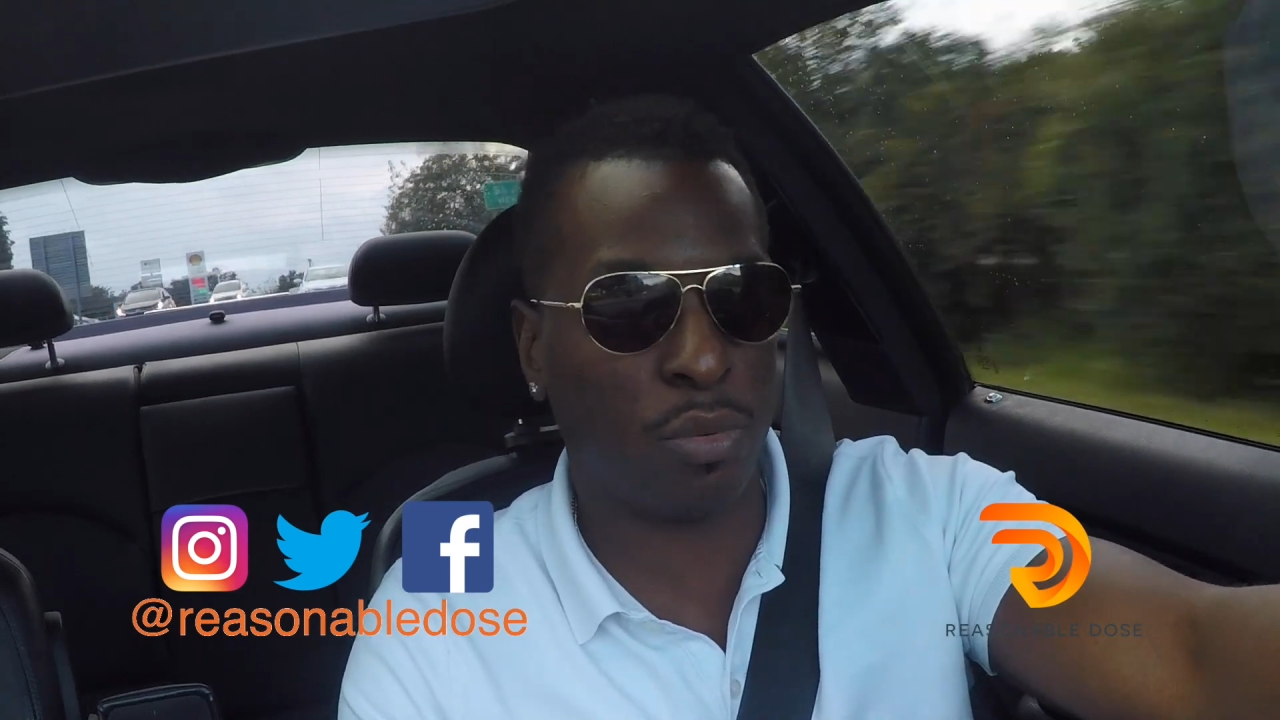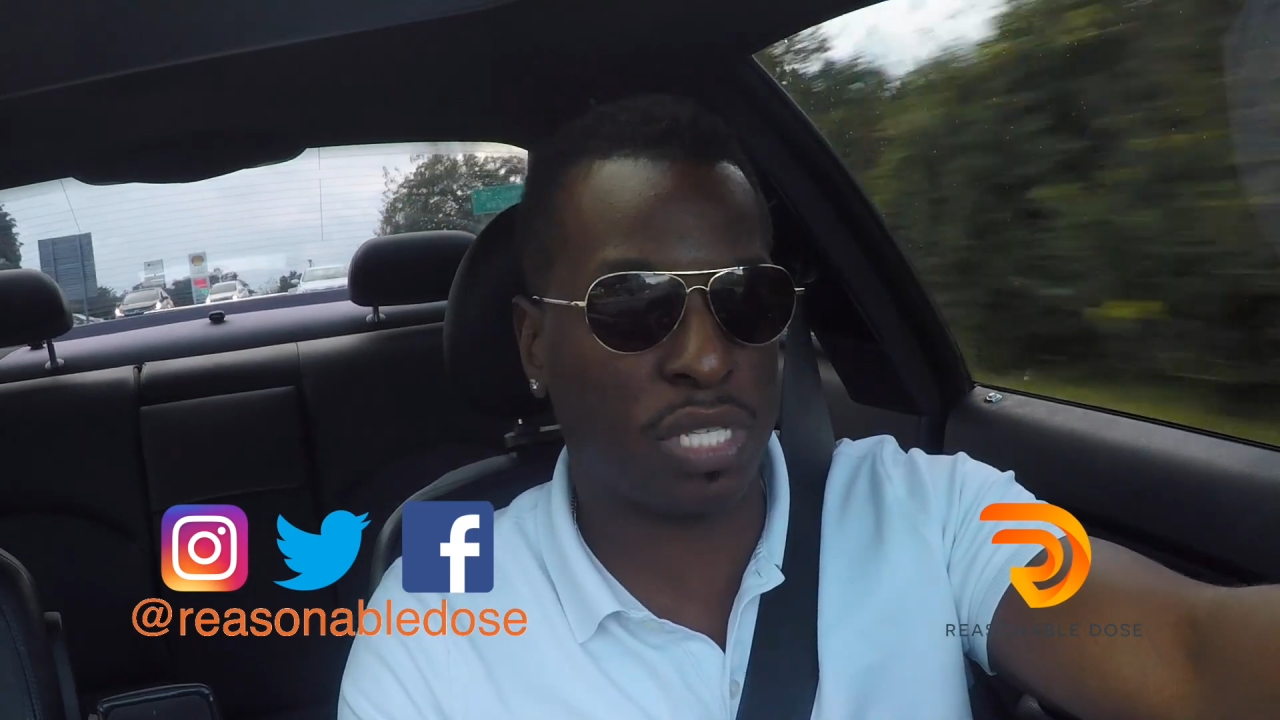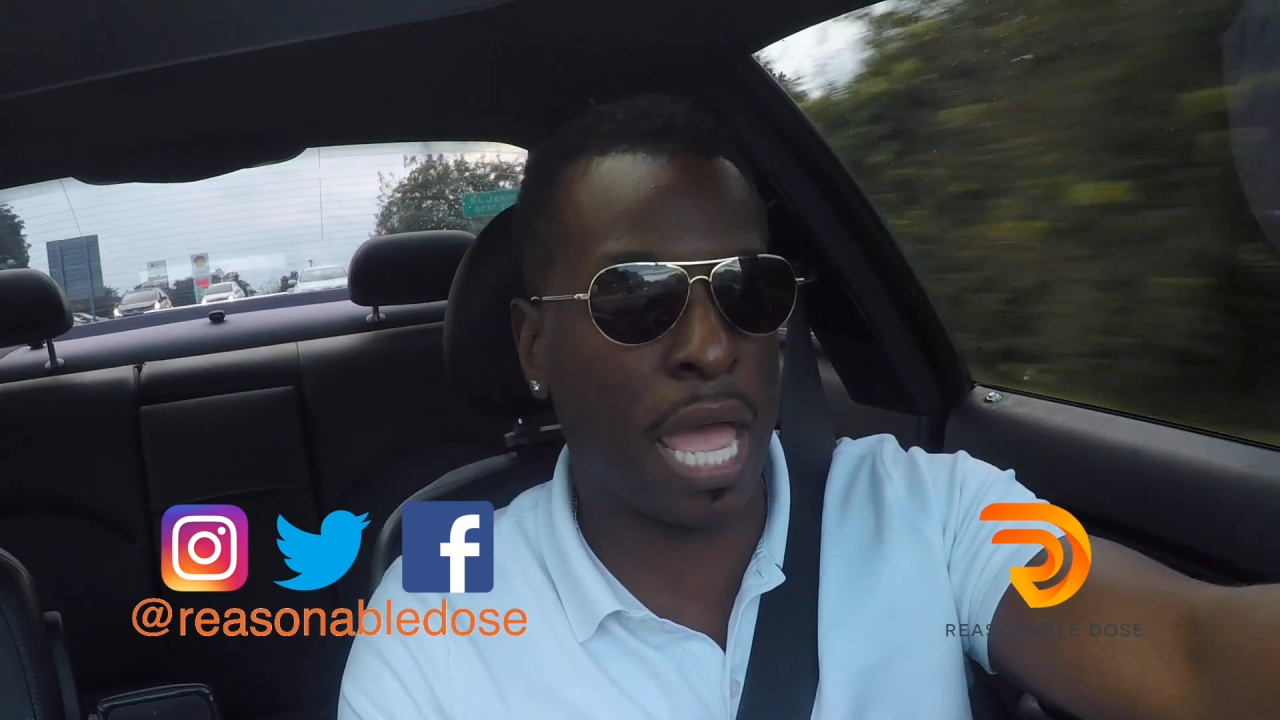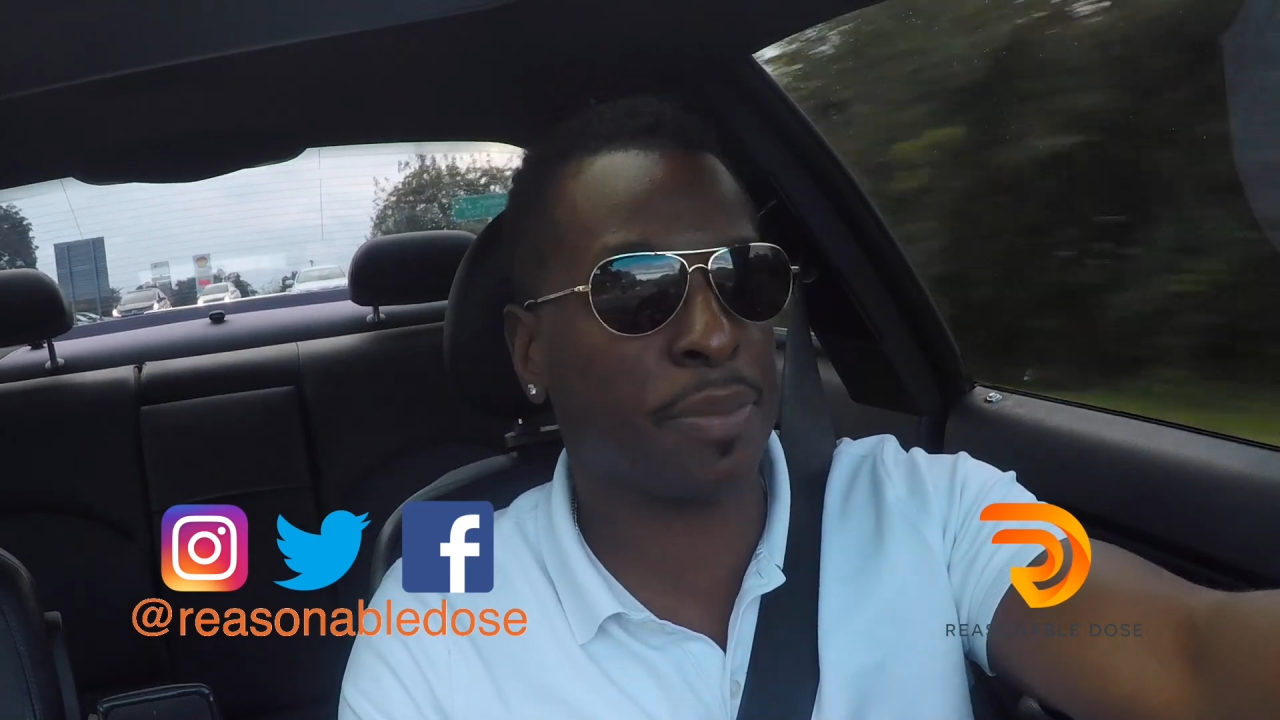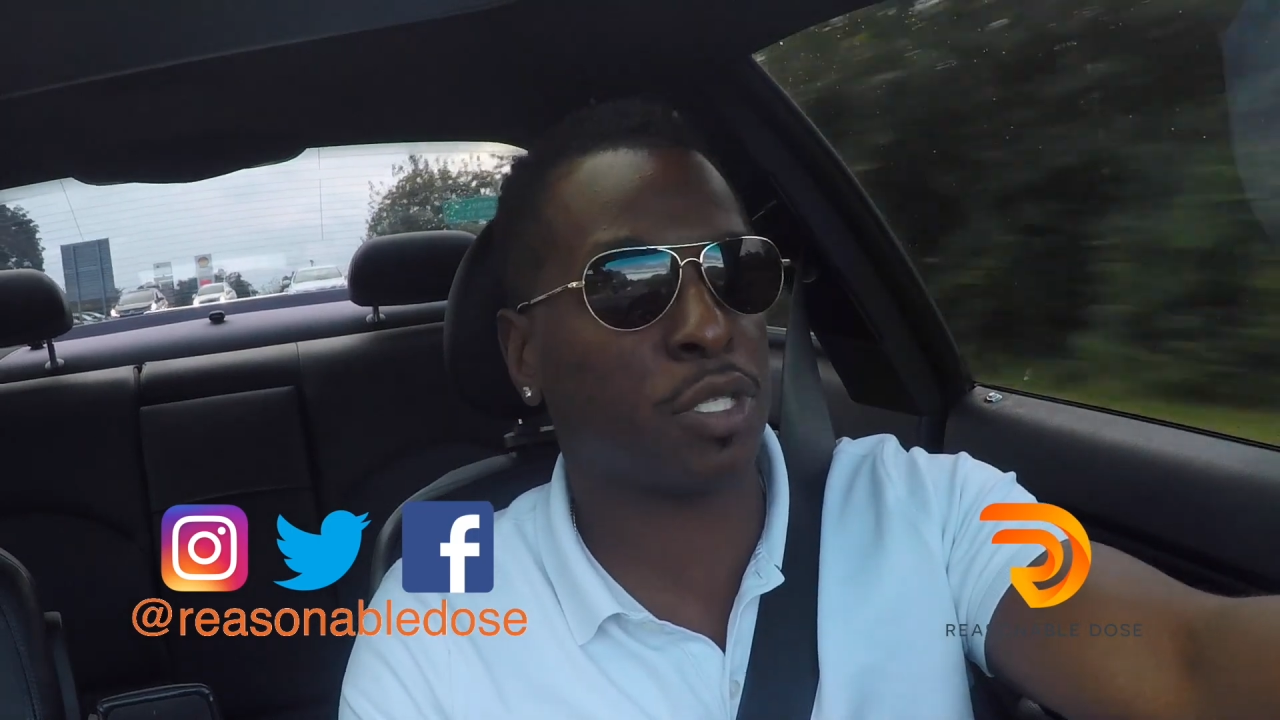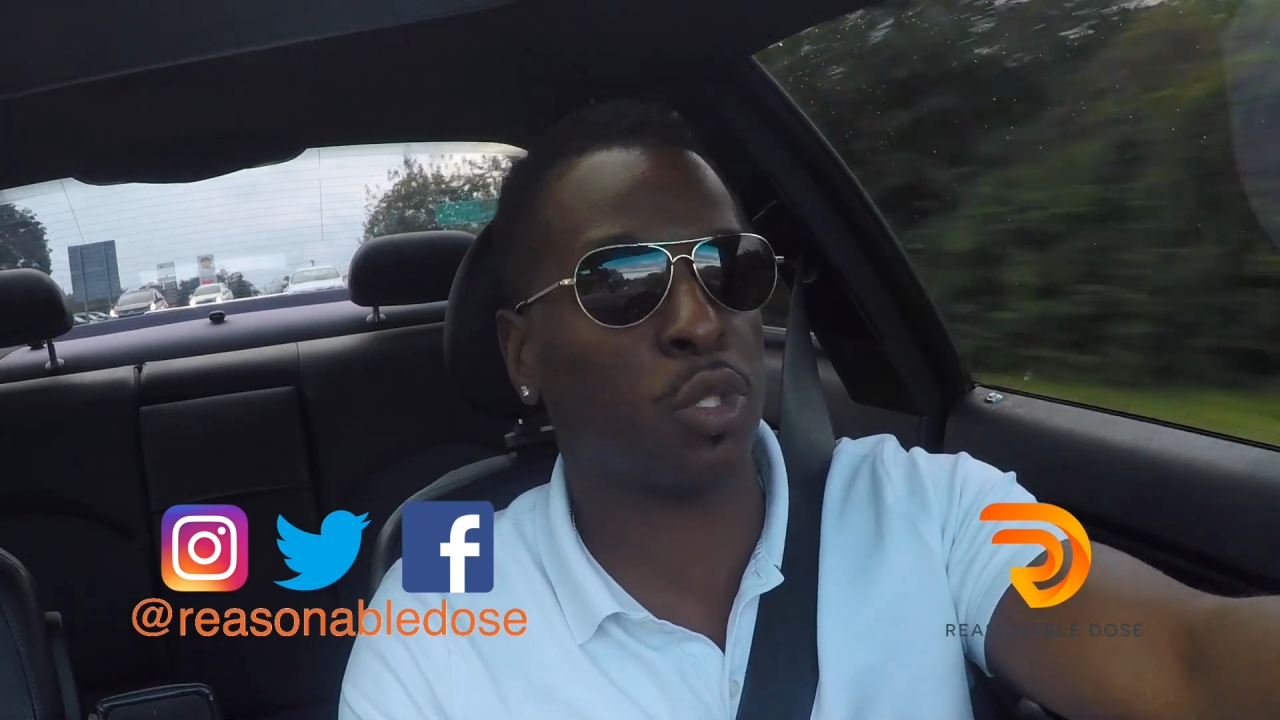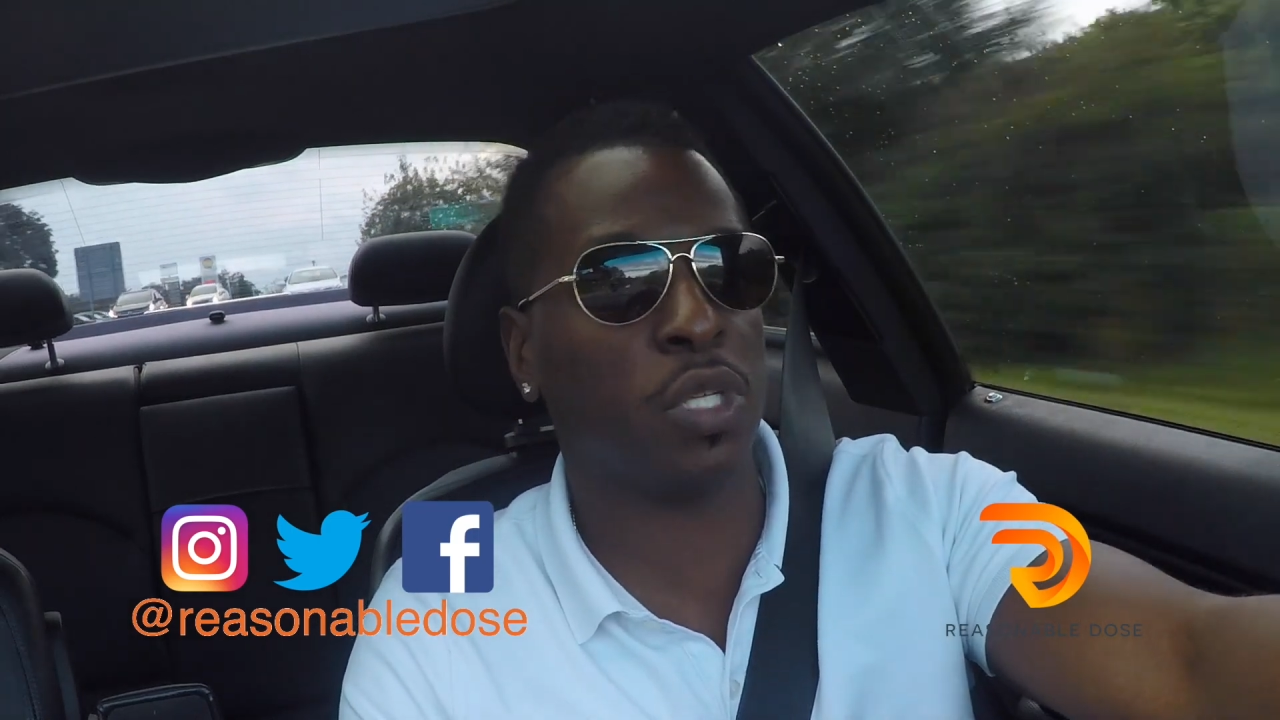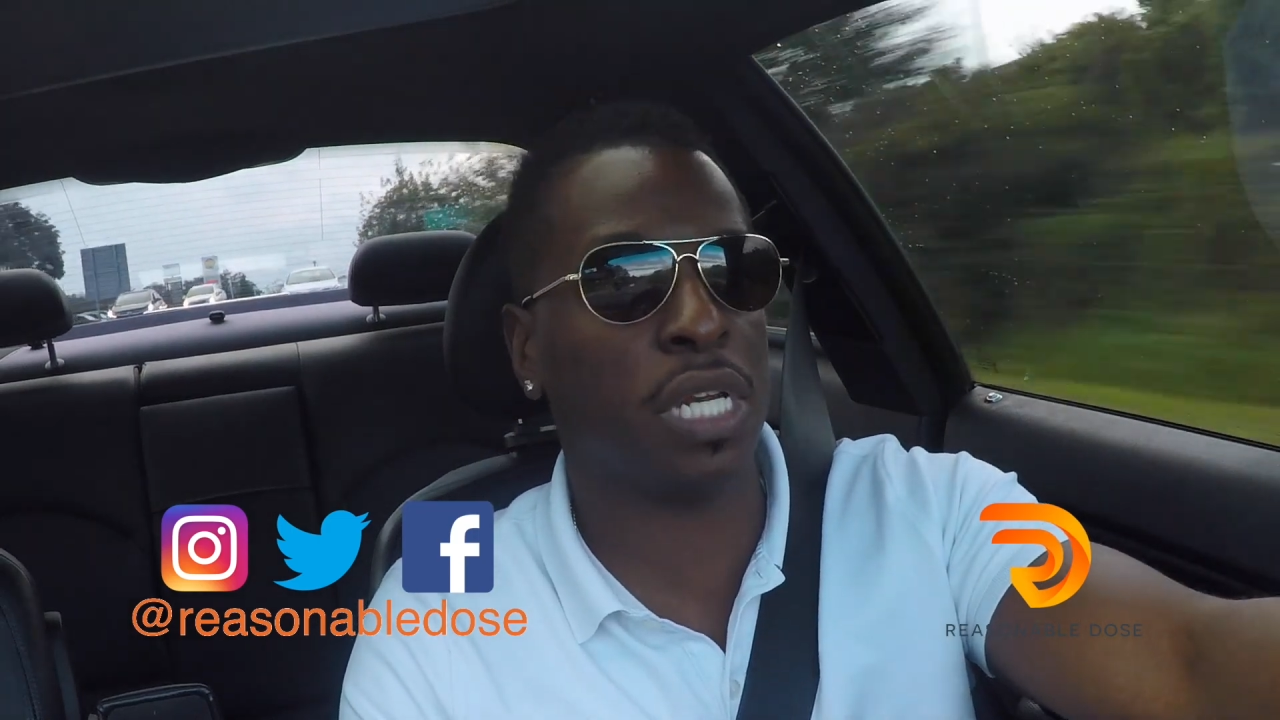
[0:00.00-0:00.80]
It was absolutely